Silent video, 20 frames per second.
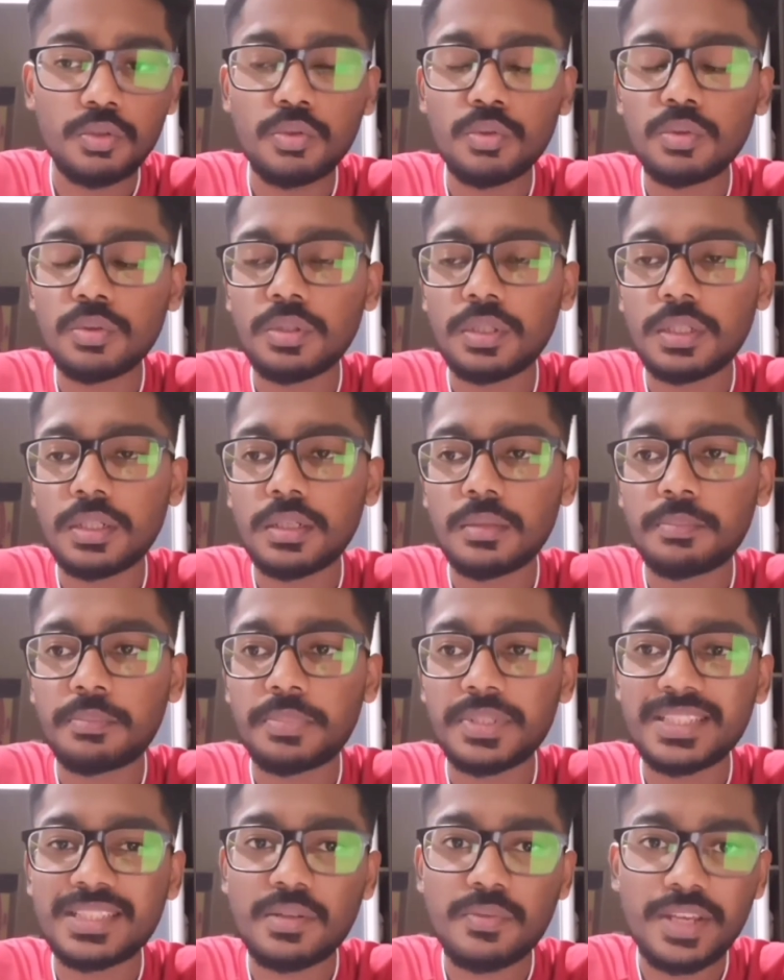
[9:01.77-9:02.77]
to do the
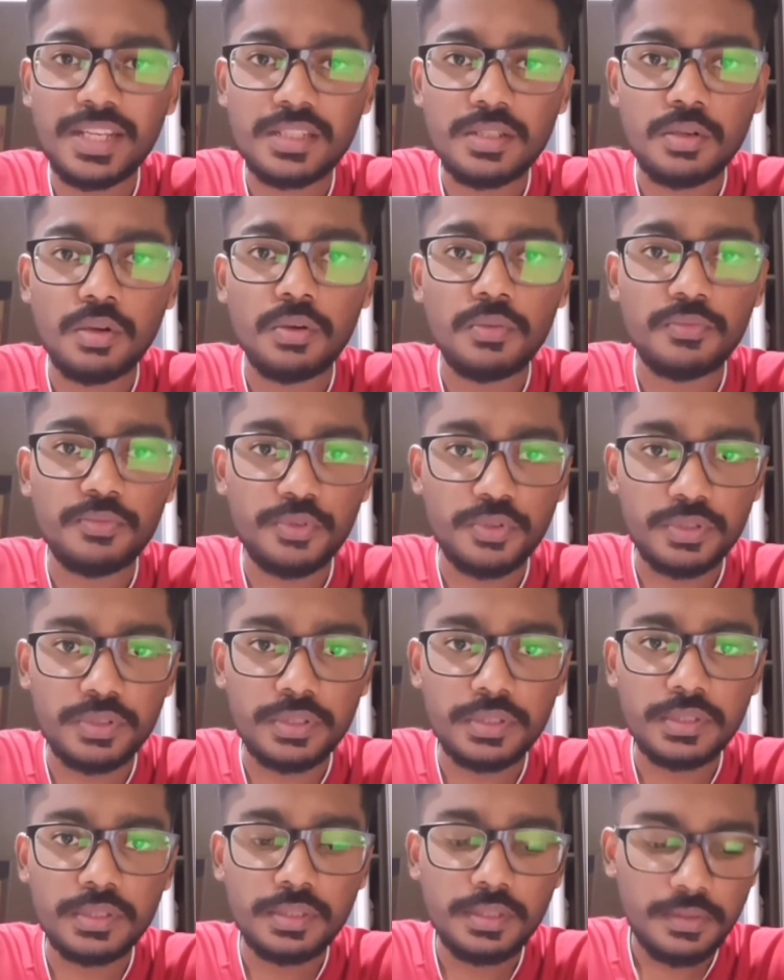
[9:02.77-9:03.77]
preservation on
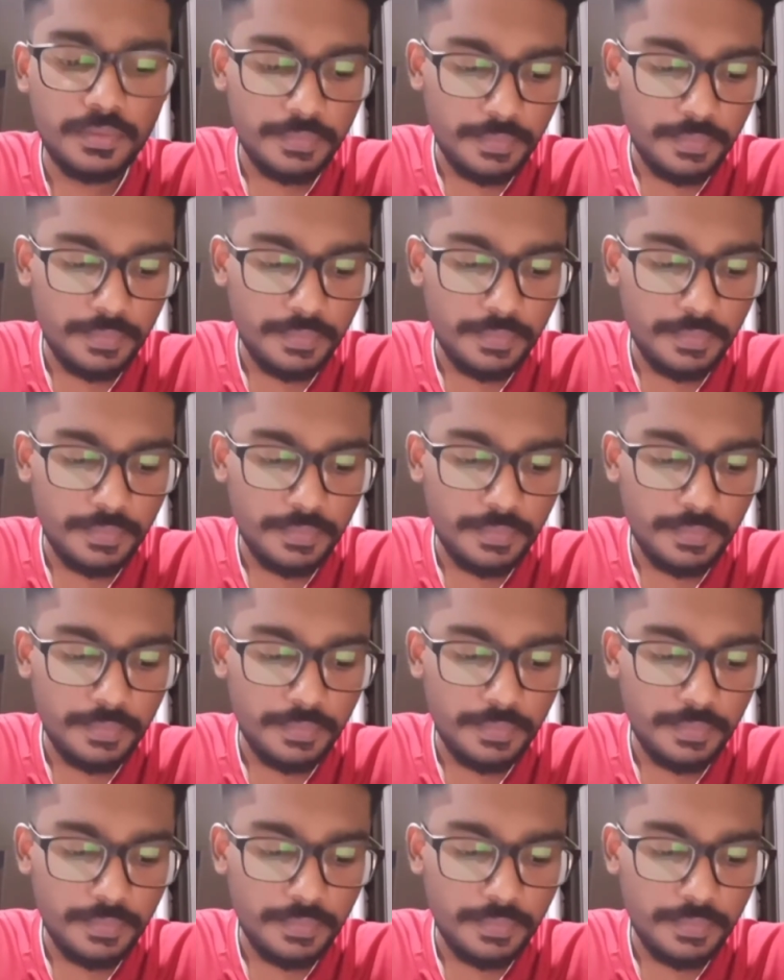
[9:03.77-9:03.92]
food.